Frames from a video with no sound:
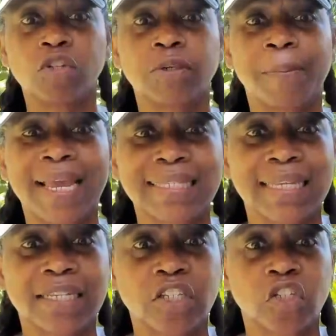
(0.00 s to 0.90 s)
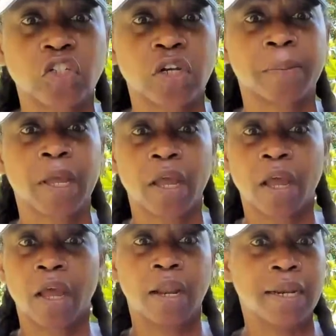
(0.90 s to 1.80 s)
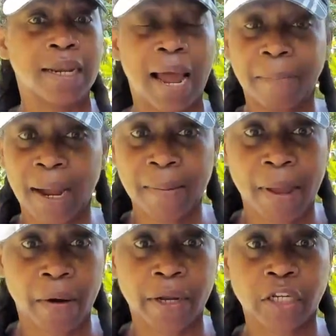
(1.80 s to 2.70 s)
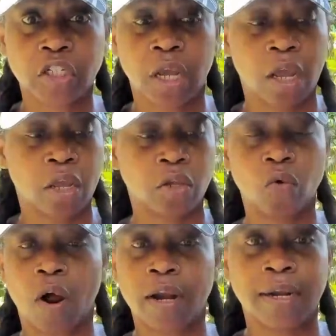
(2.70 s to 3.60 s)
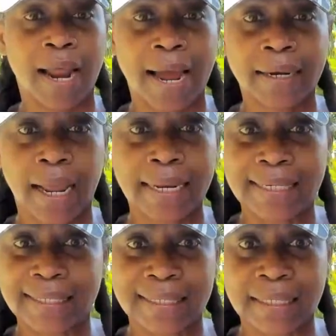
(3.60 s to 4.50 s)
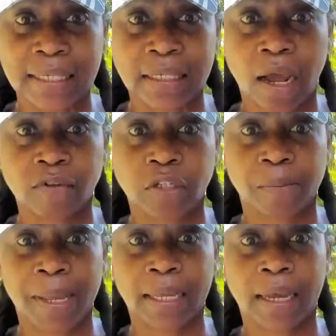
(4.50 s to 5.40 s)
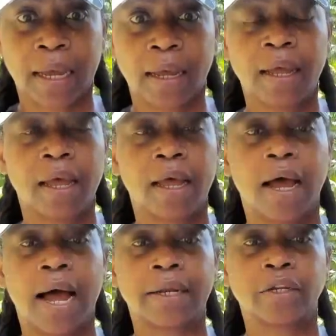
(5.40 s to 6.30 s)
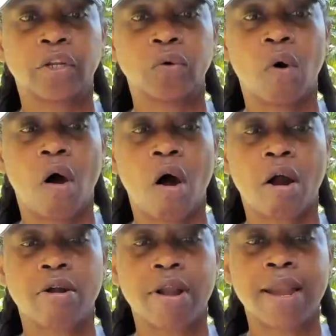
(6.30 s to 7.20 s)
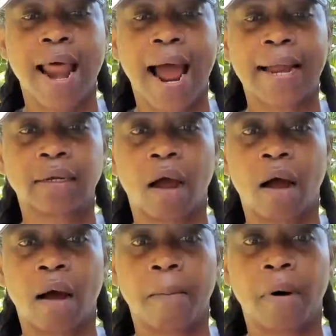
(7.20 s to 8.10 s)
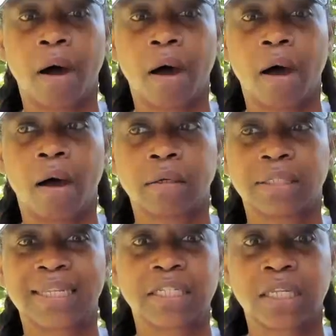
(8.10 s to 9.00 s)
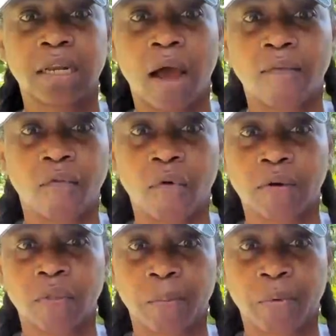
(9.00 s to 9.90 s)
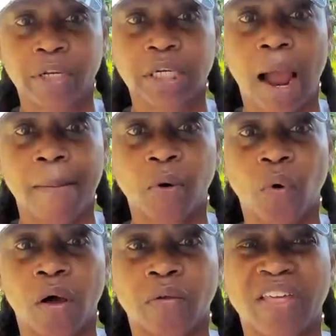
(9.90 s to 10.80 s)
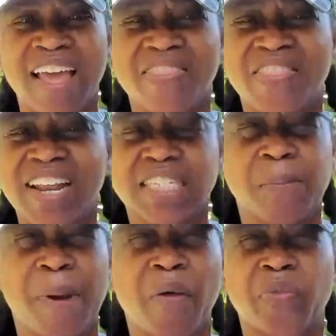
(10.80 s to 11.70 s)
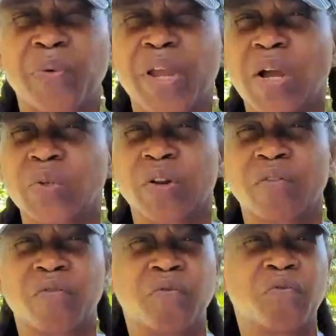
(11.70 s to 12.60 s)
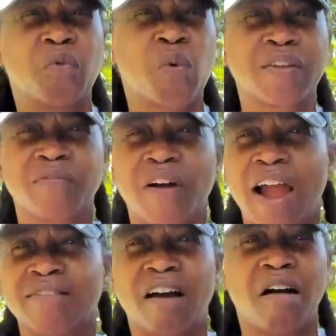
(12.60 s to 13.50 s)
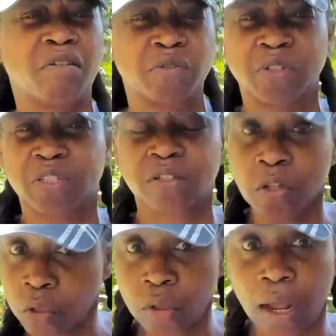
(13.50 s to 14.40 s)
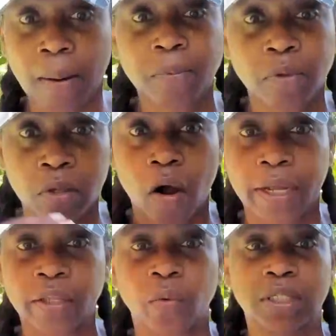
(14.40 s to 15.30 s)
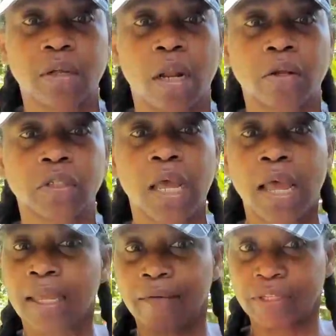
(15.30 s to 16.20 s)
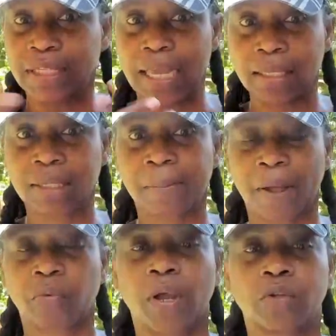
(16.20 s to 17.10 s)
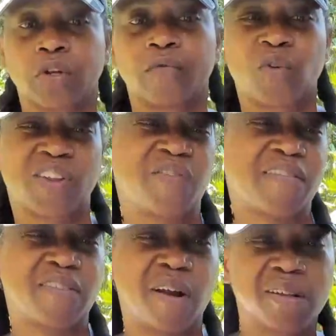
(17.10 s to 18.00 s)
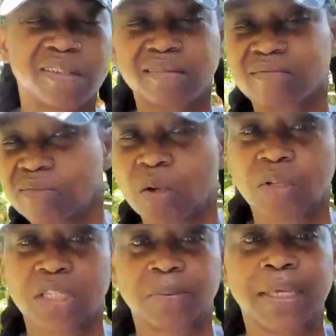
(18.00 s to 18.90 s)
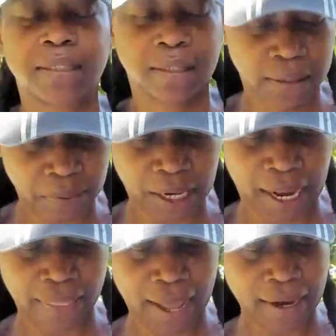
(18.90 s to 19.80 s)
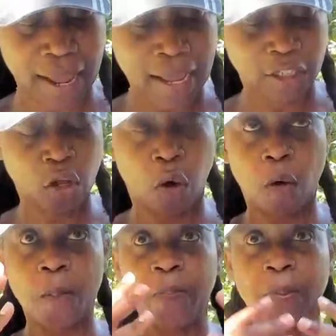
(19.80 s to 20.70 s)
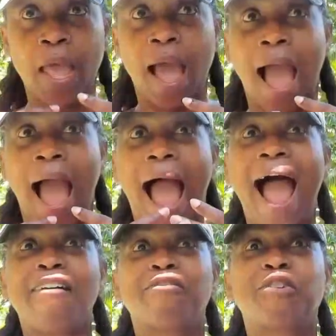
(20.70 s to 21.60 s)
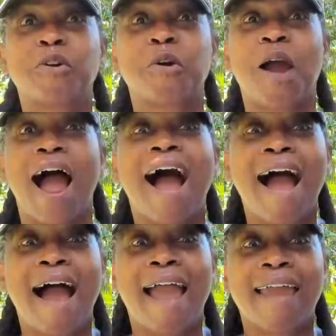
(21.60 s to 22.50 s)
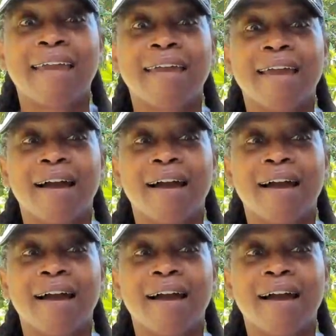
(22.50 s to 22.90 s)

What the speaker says: Jamaican citizenship, not by marriage, you are not a descendant of Jamaica, and you are not a citizen of one of the British Commonwealth, then it's about $345. And I'm talking US dollars, give or take. It's about $345, so to speak, something like that. So after I